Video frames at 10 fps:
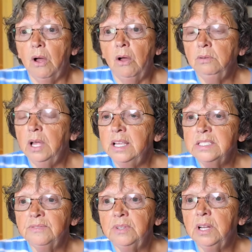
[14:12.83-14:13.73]
All
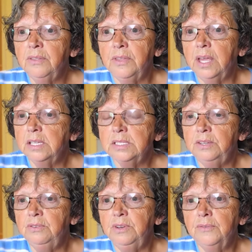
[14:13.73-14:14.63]
kinds of little things
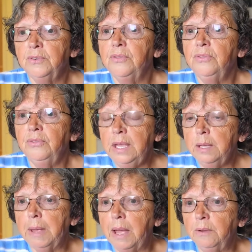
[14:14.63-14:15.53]
that you never
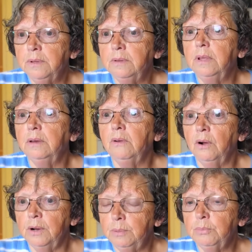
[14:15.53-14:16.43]
think about that
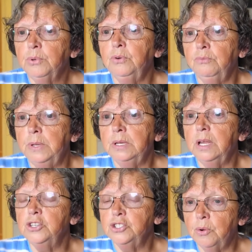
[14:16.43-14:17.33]
are an improvement
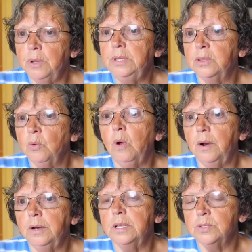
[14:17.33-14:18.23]
and showing that the
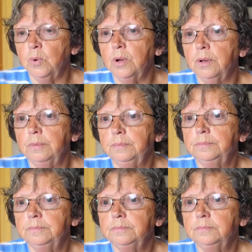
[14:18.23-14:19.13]
water does work. All
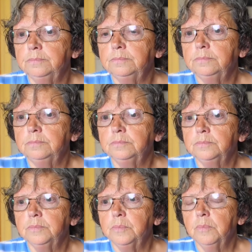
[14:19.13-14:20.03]
right. Now,
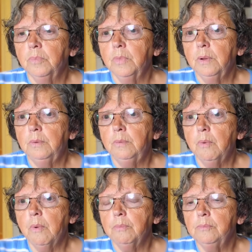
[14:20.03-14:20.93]
this is the other thing.
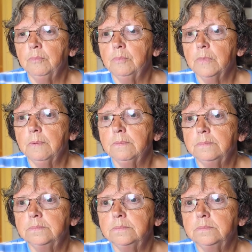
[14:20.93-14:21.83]
You put
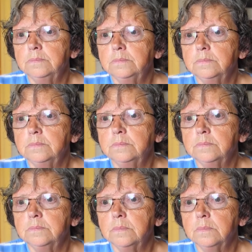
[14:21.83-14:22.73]
one on
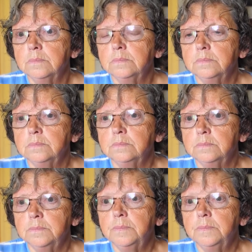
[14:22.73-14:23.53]
your house too,